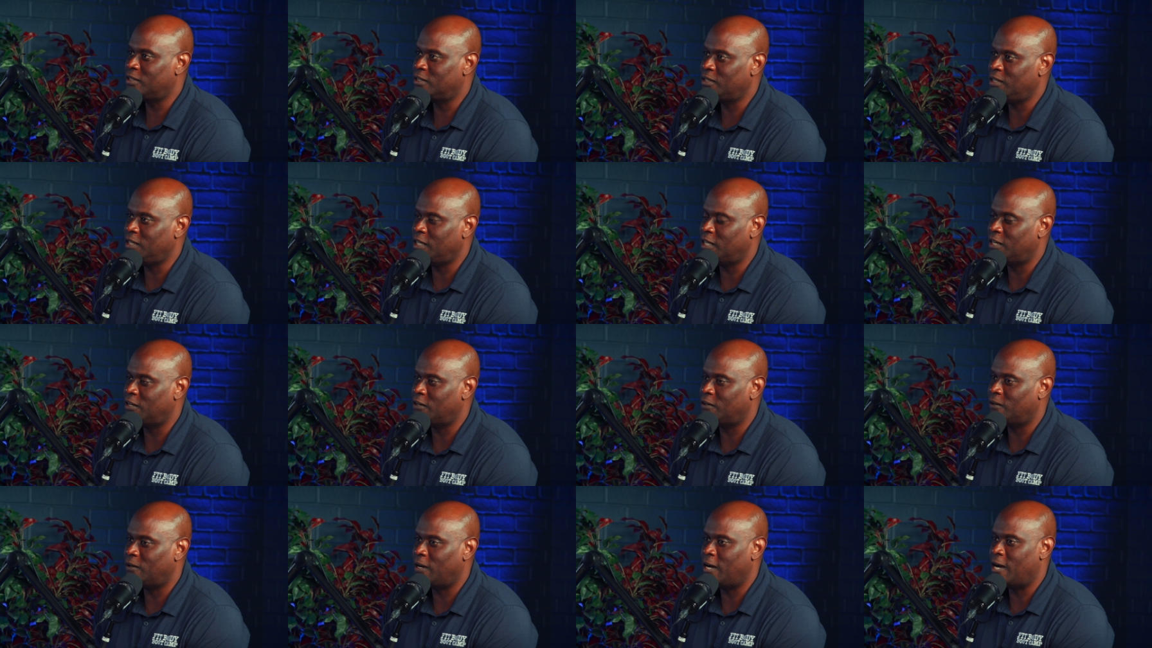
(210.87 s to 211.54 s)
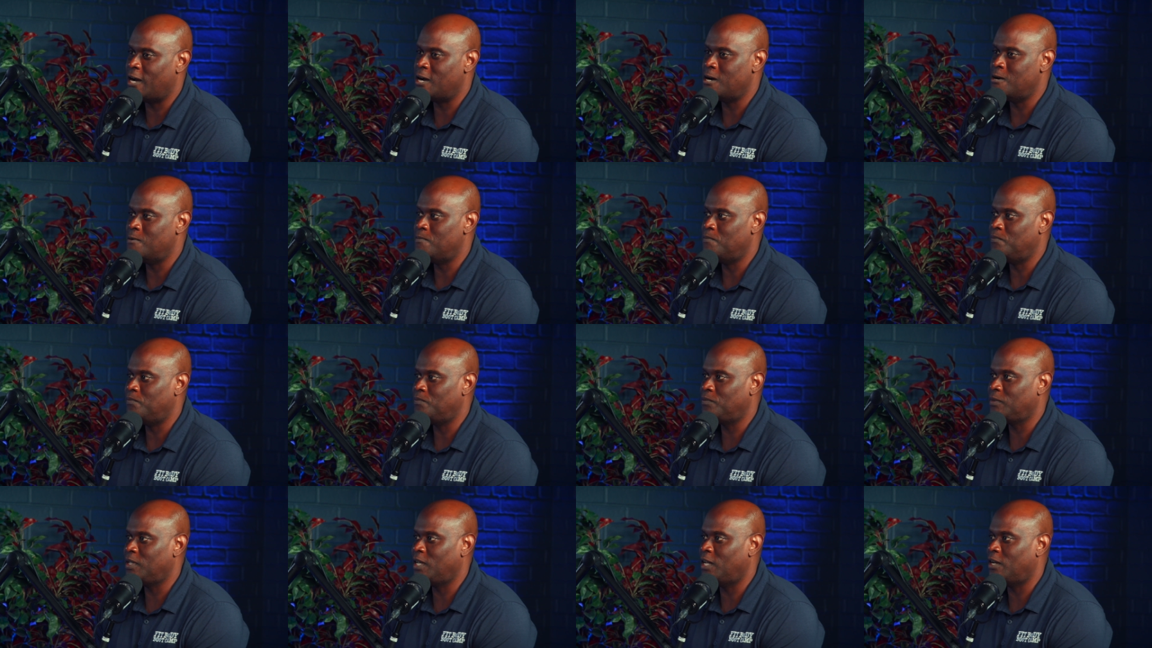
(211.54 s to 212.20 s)
You know,
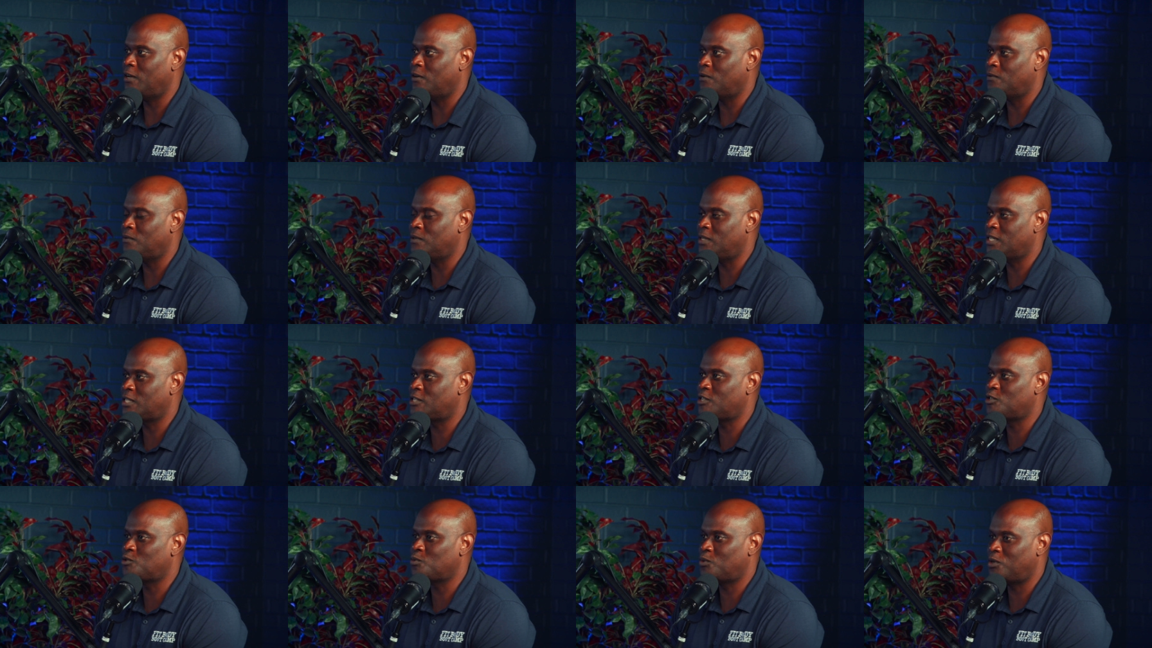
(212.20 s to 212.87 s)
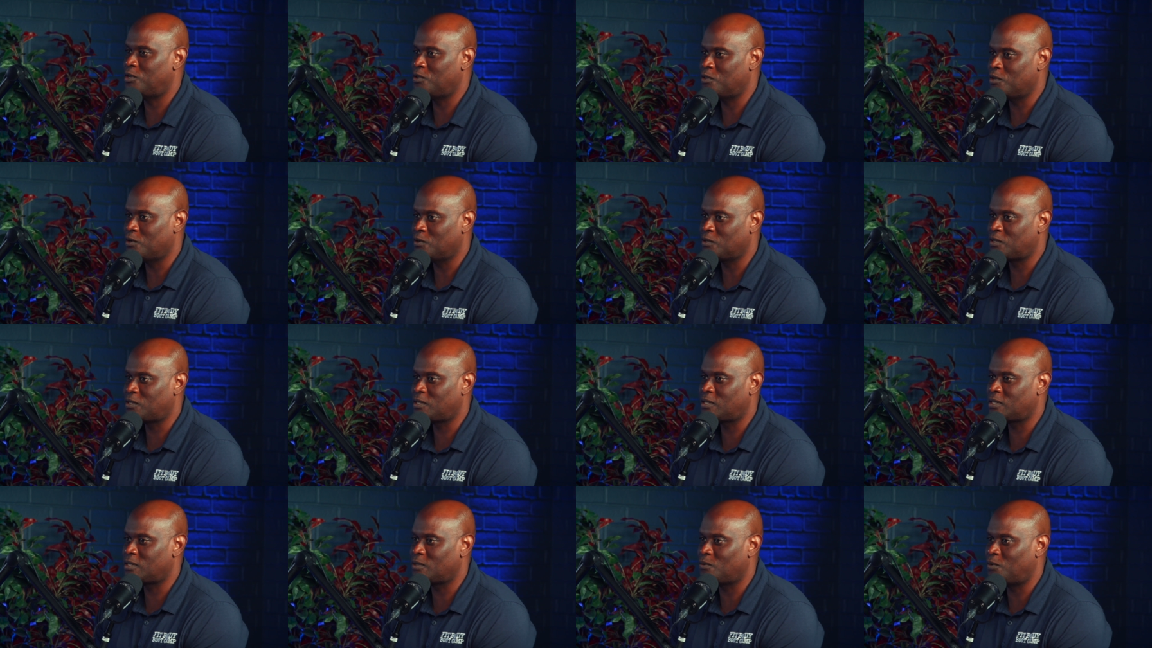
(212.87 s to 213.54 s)
um, you know, this is one of those